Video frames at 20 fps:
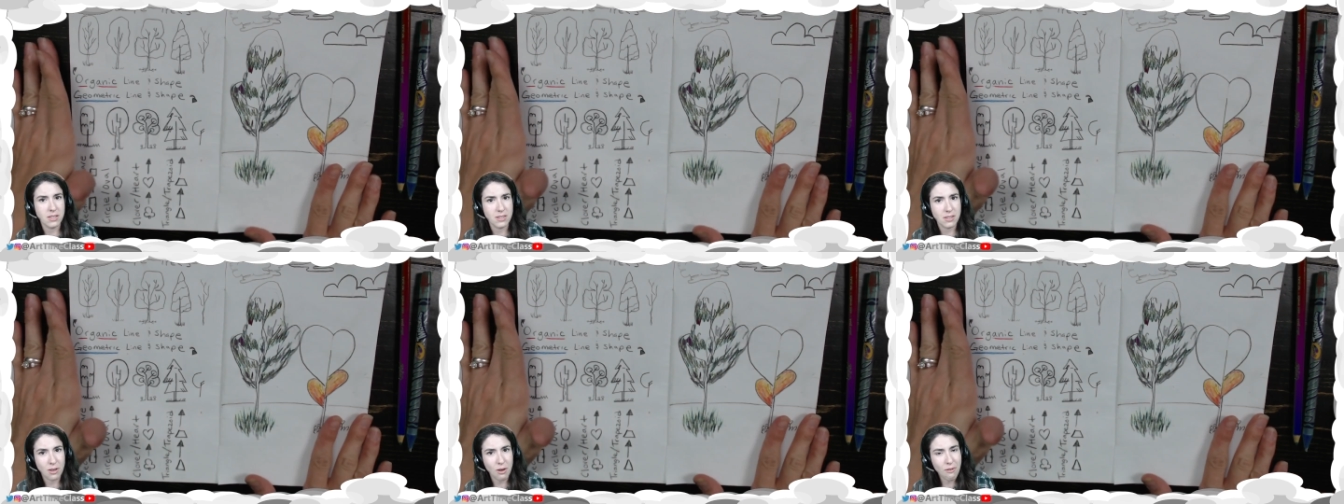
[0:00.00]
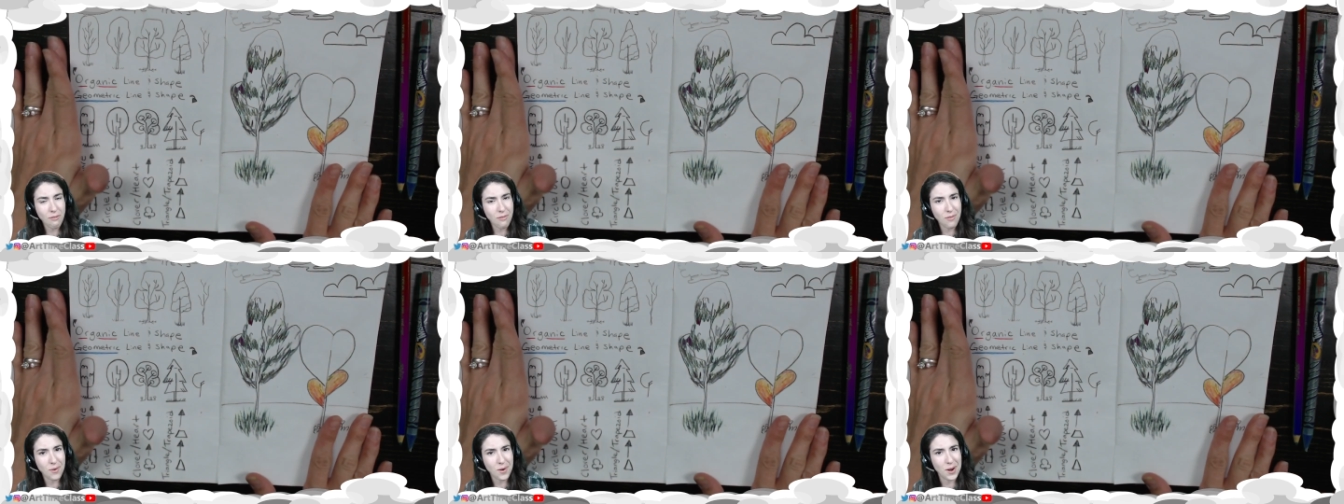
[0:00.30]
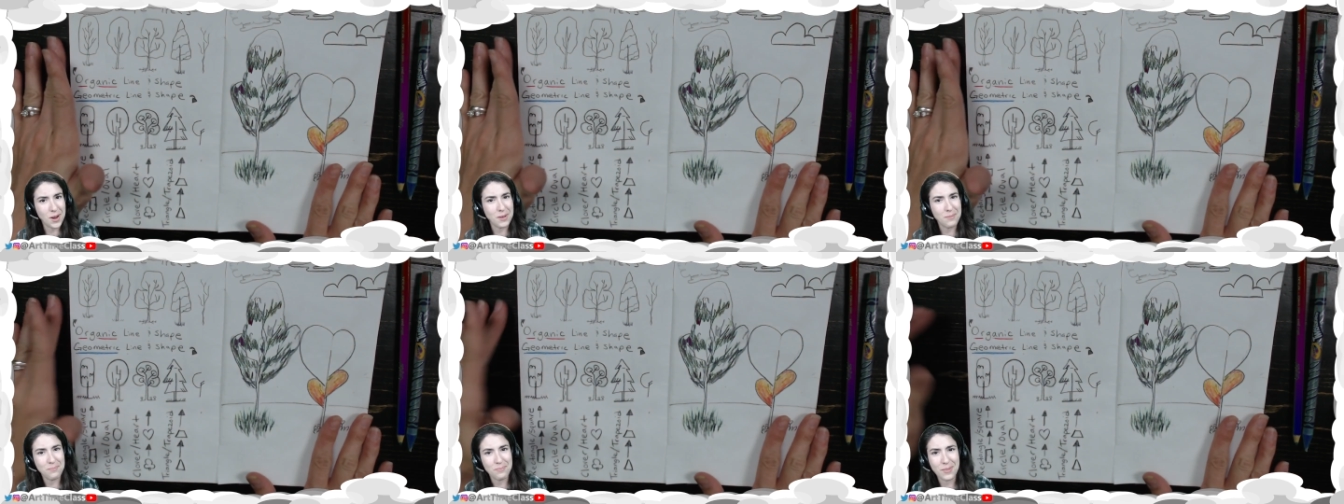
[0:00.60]
go for
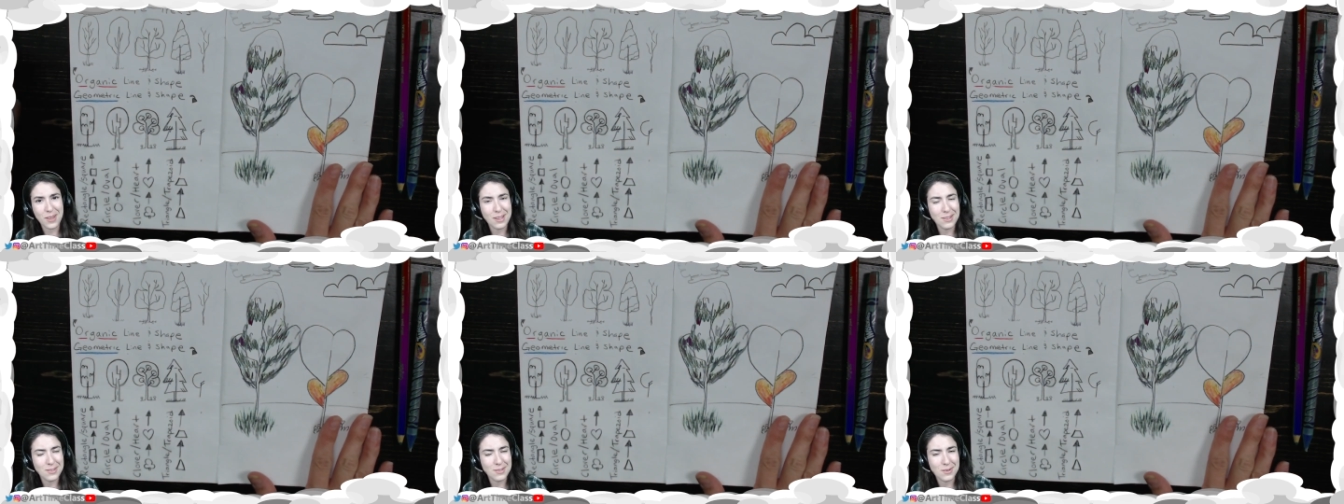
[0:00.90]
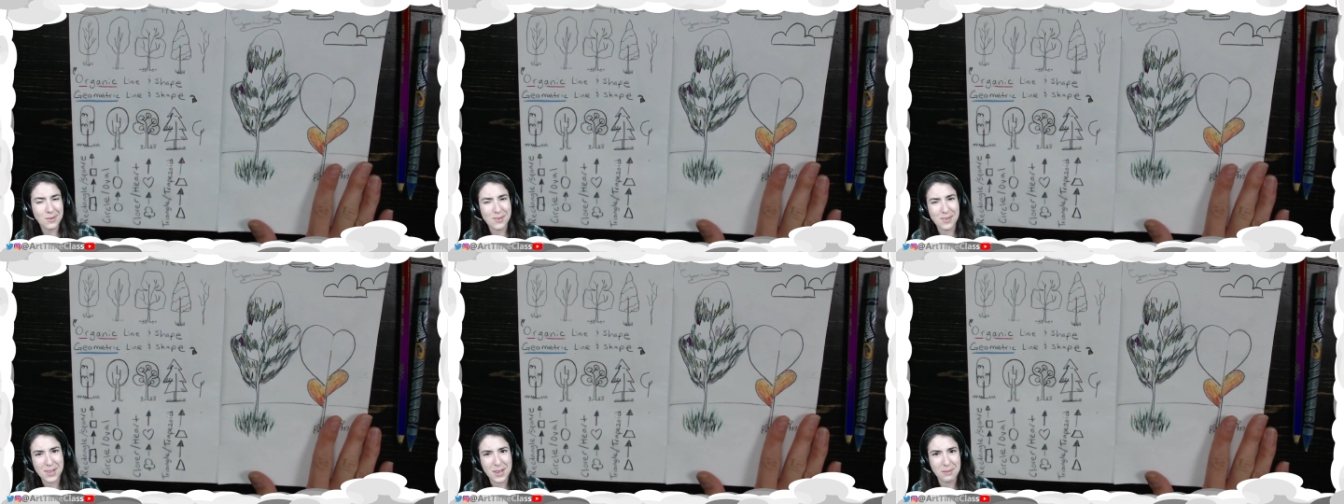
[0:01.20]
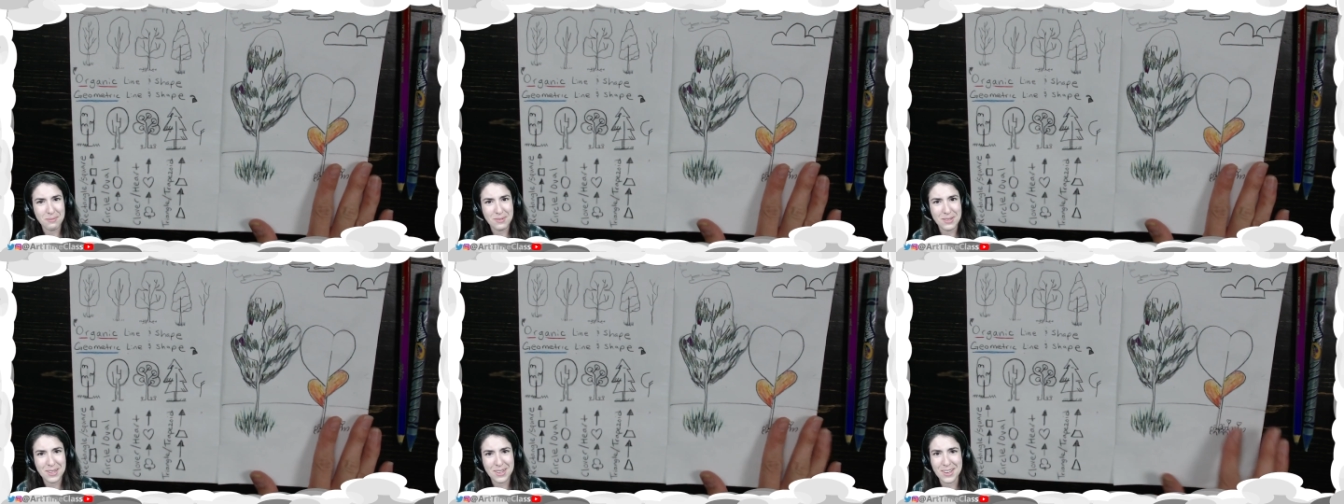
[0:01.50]
it. It's totally up
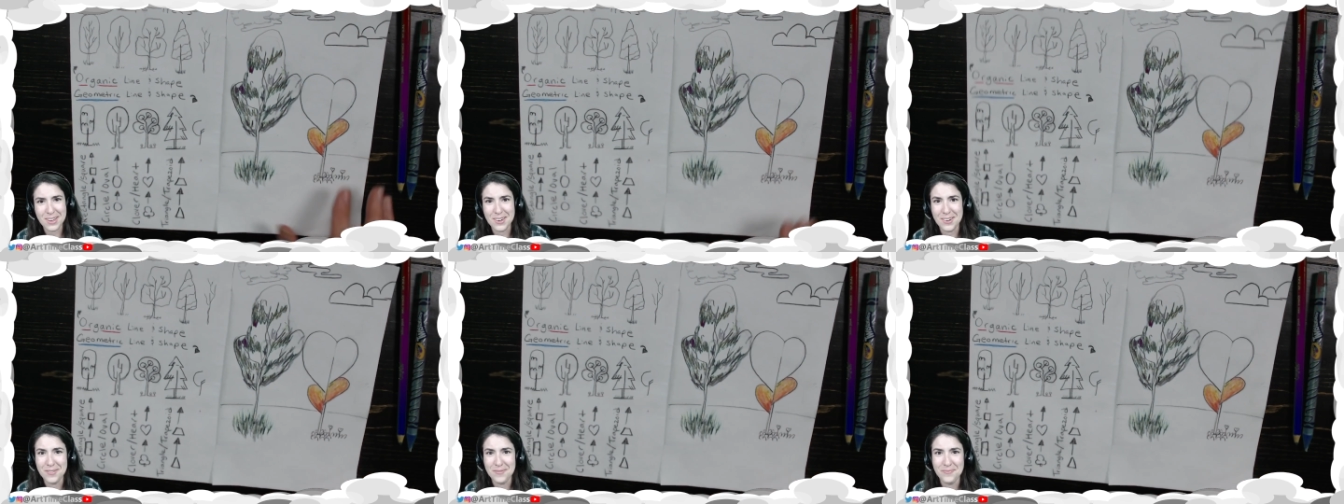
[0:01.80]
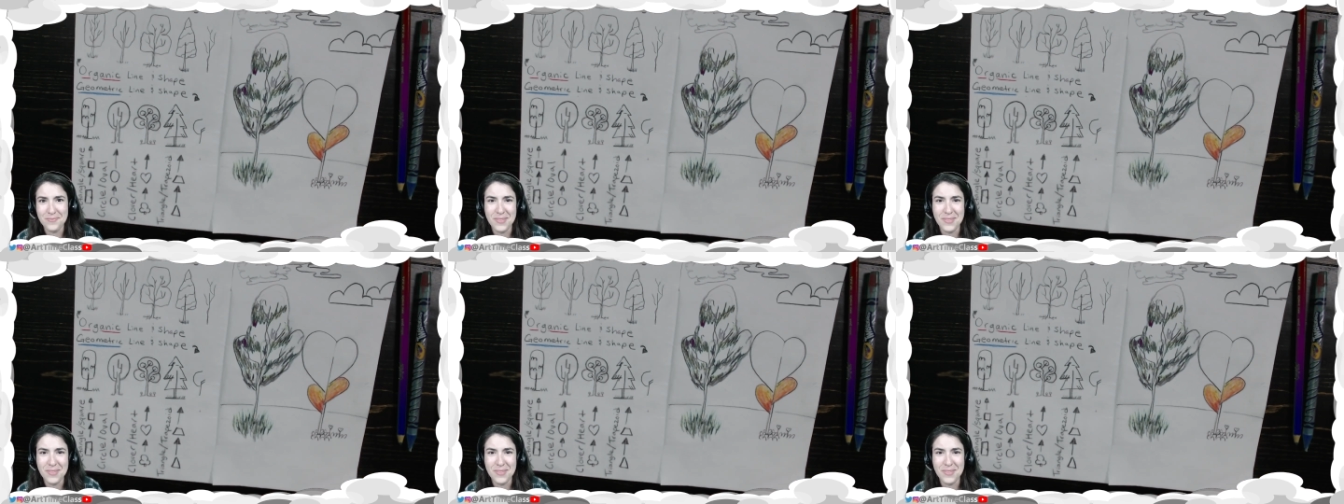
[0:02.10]
to you.